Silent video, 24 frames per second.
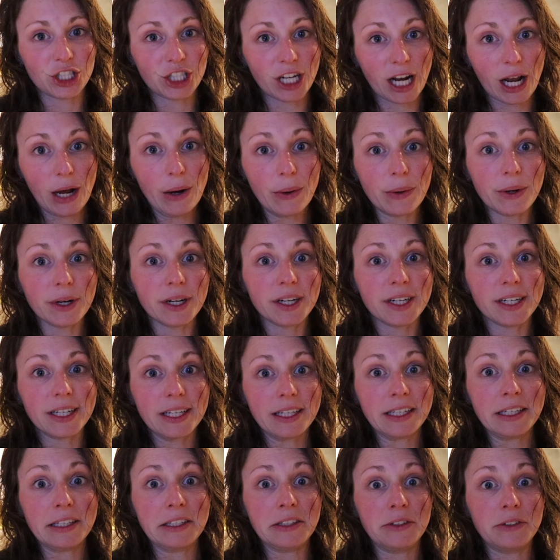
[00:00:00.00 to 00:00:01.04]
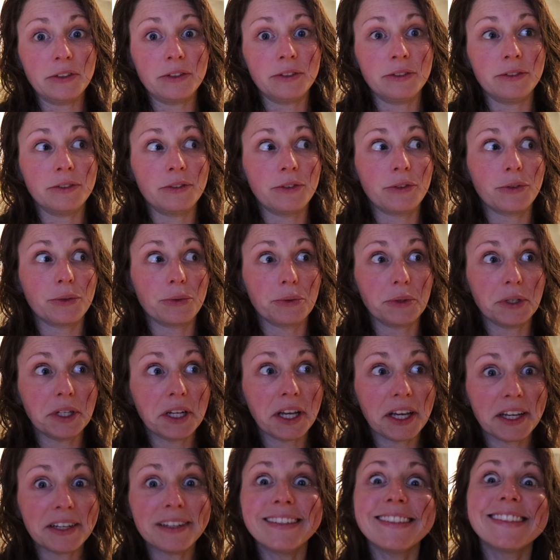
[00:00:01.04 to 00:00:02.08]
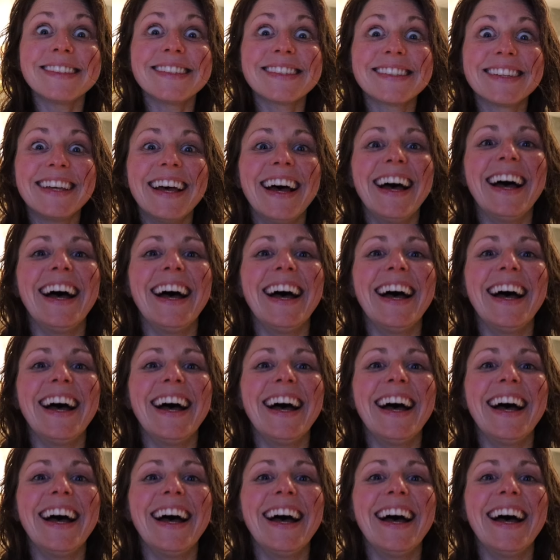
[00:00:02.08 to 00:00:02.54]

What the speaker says: shower in 3 days.